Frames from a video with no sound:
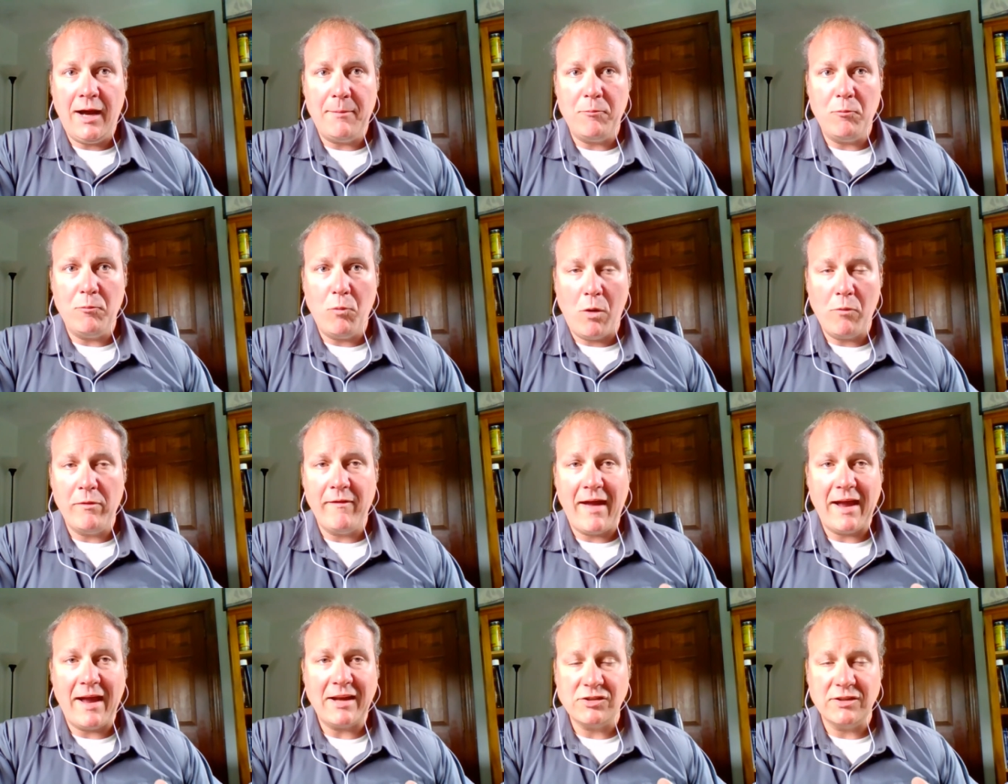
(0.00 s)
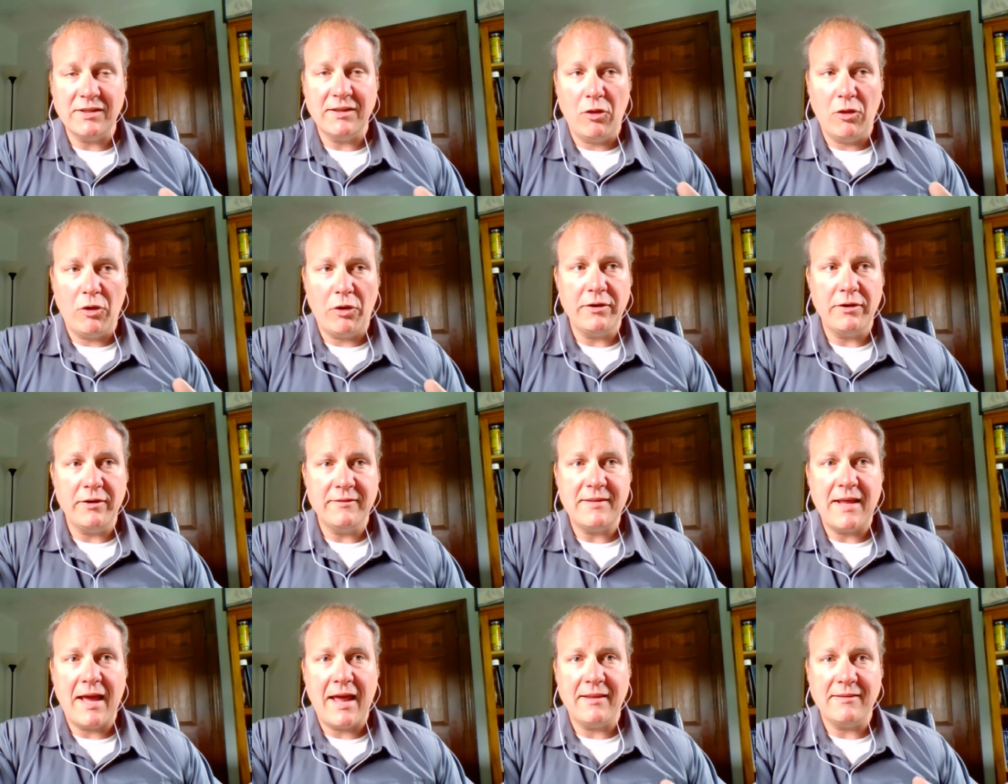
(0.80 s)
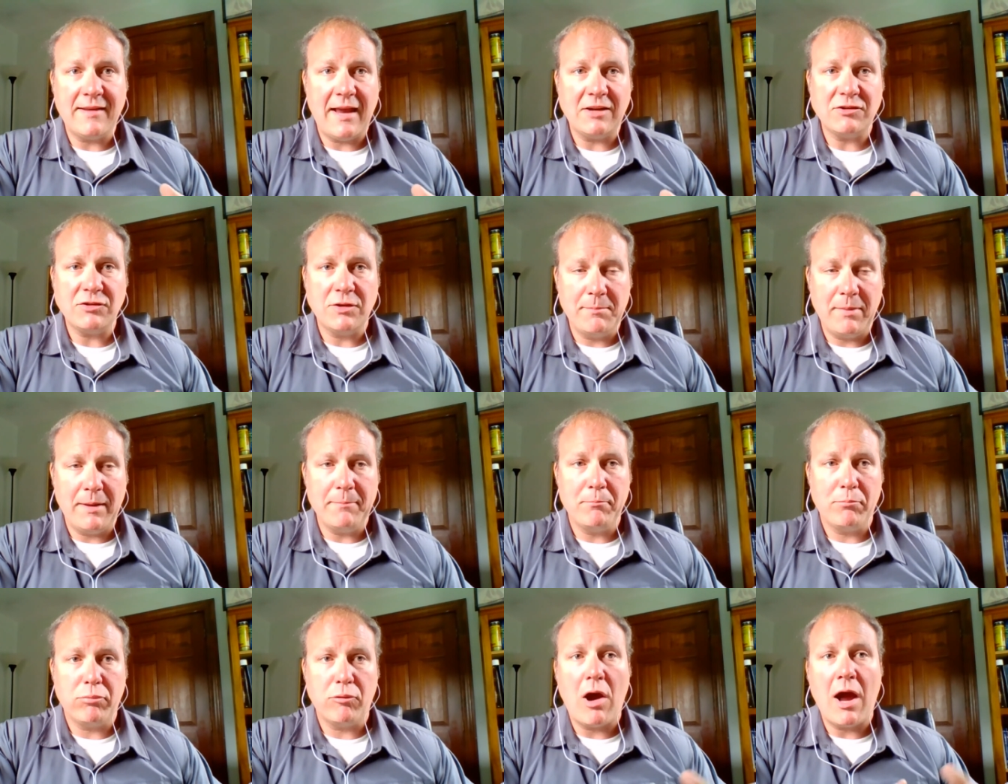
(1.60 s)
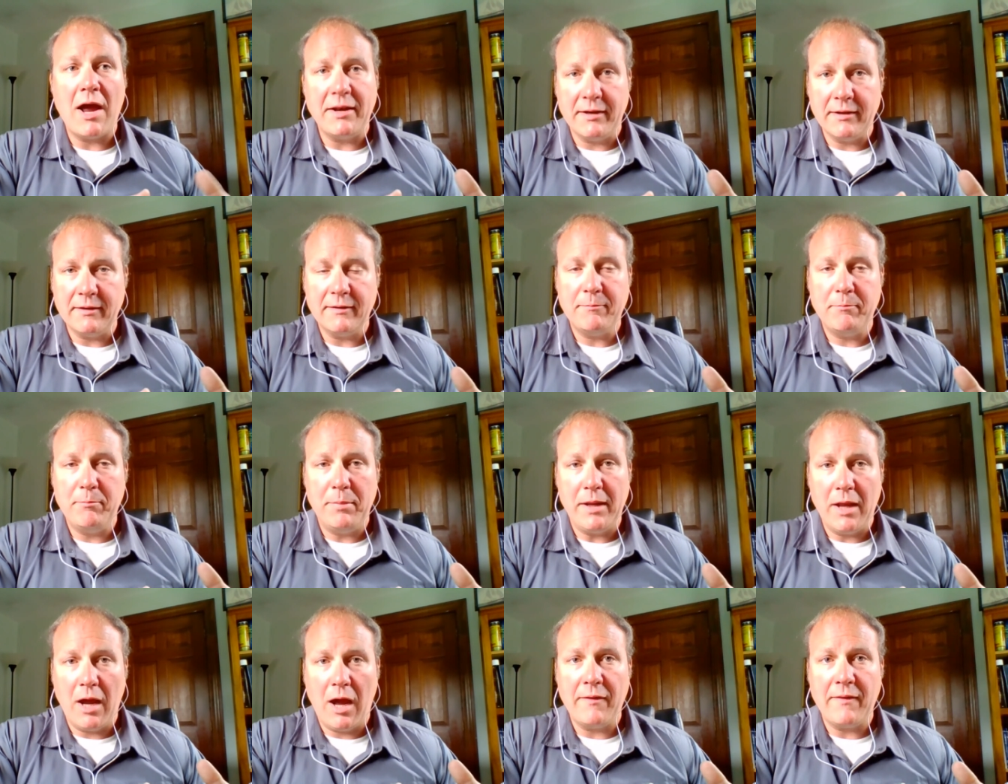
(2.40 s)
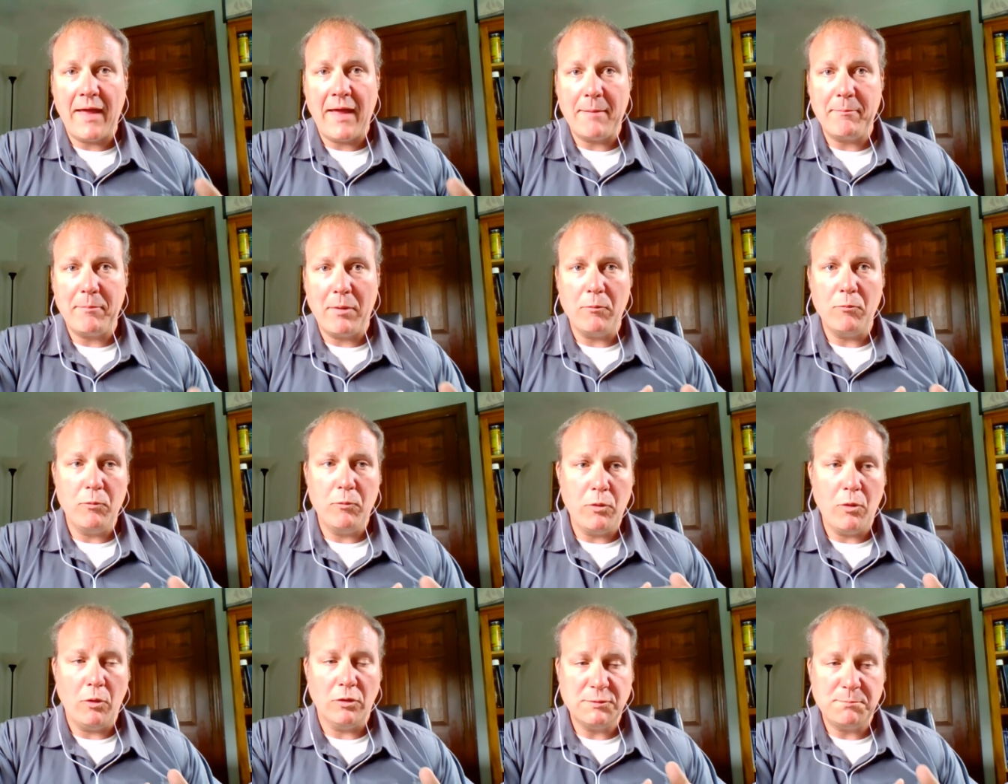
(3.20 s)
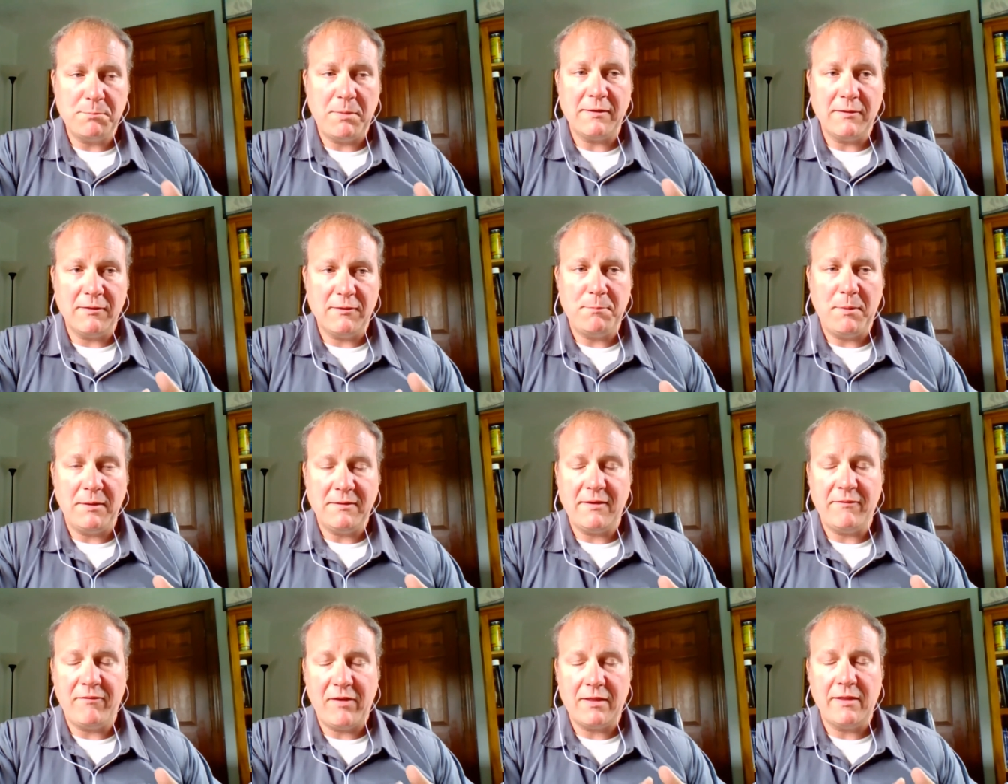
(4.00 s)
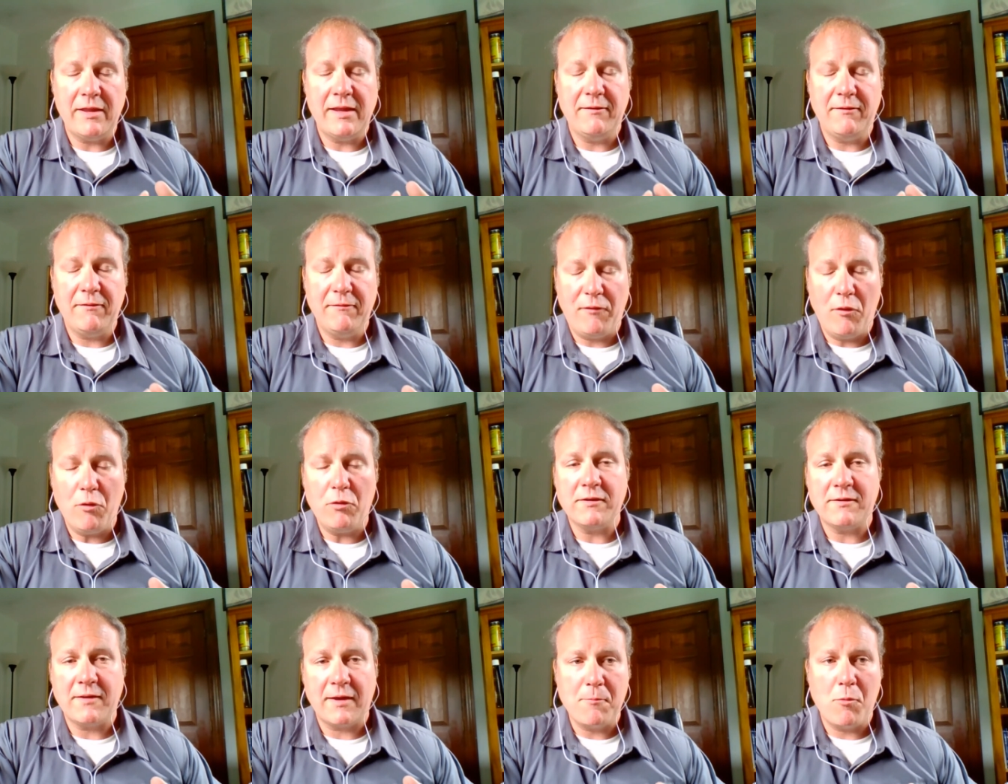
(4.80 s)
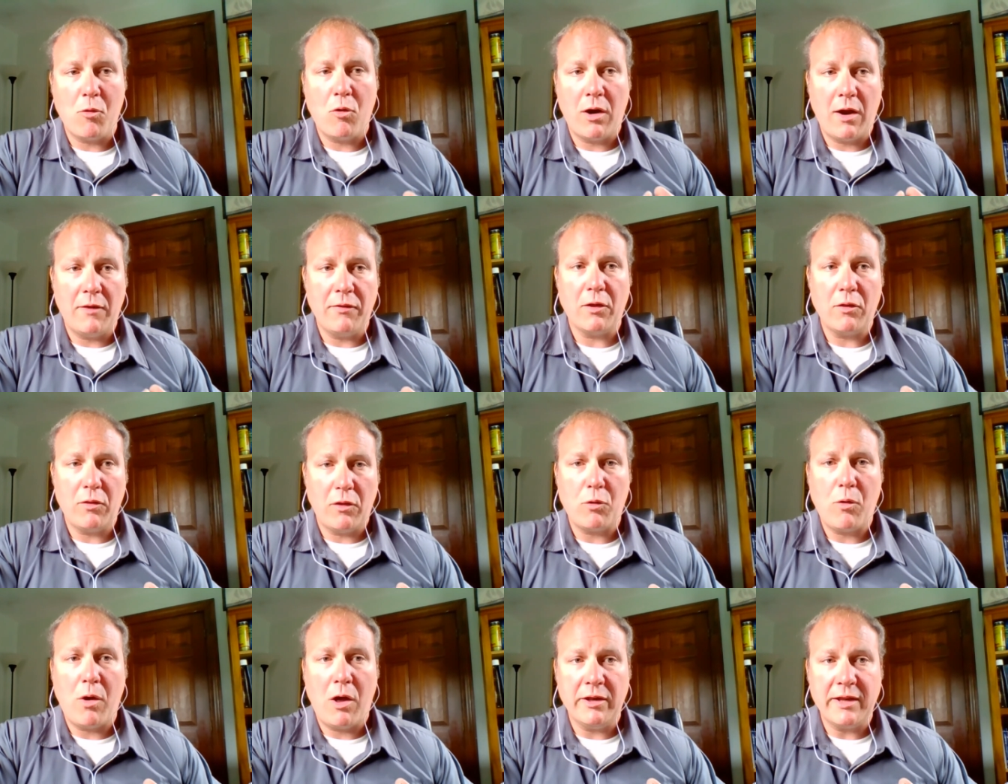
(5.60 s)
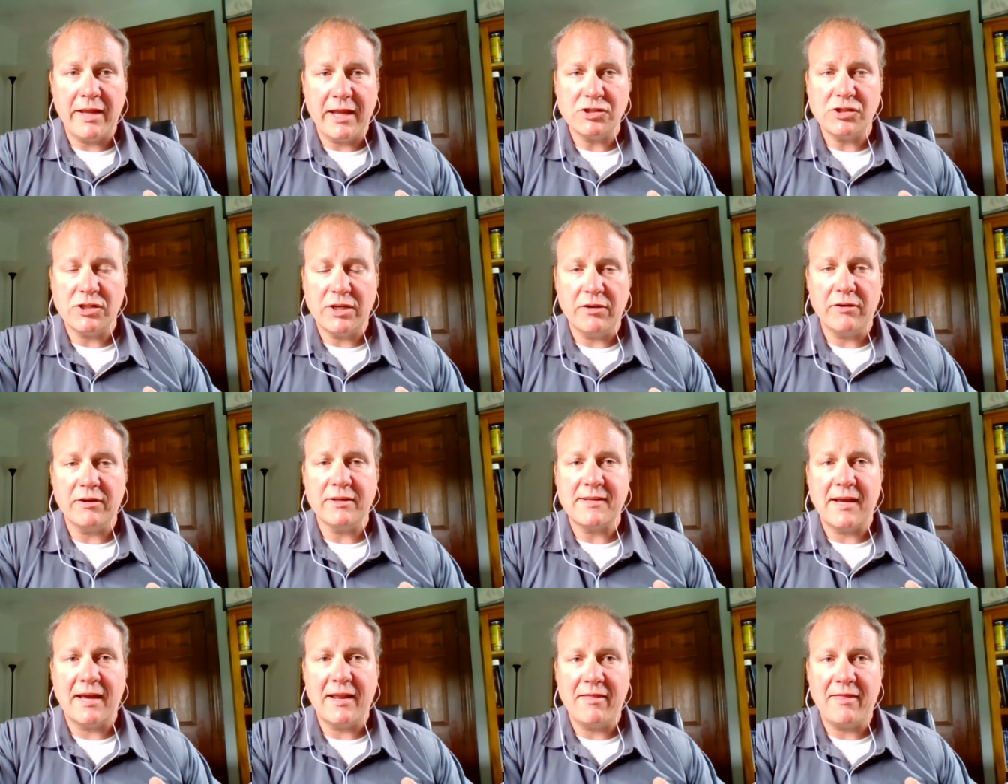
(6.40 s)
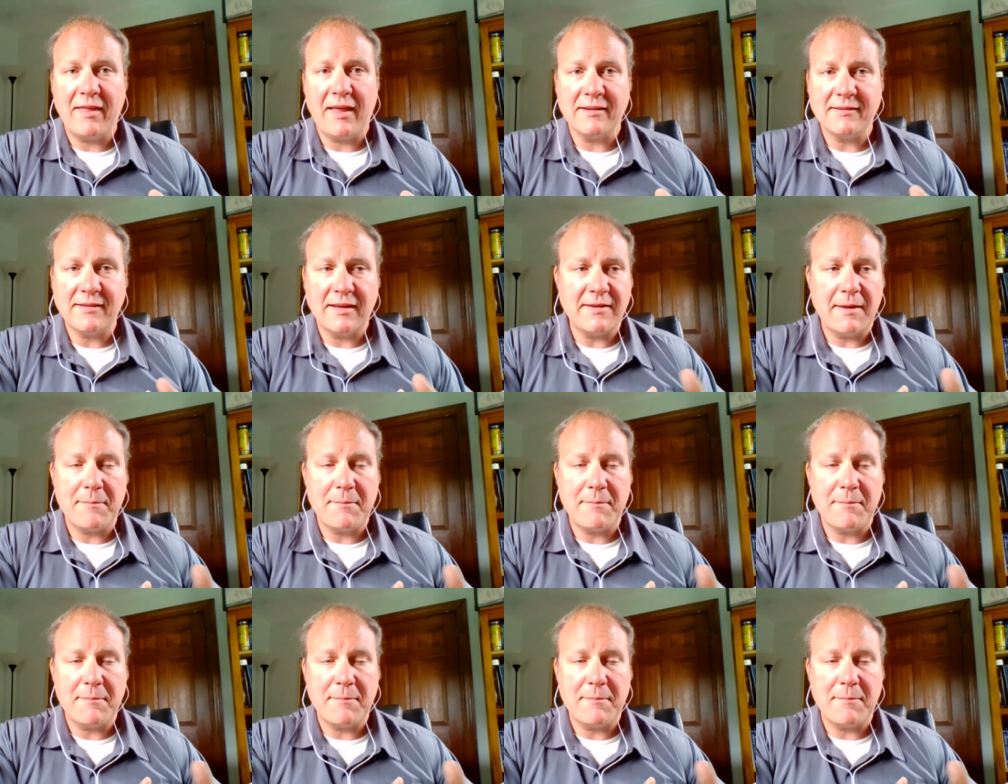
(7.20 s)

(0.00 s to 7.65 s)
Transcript: Um, what we've actually learned is that it's actually been broadened beyond that, but you know, spe- specifically focusing more on the, the quality engineering side of things.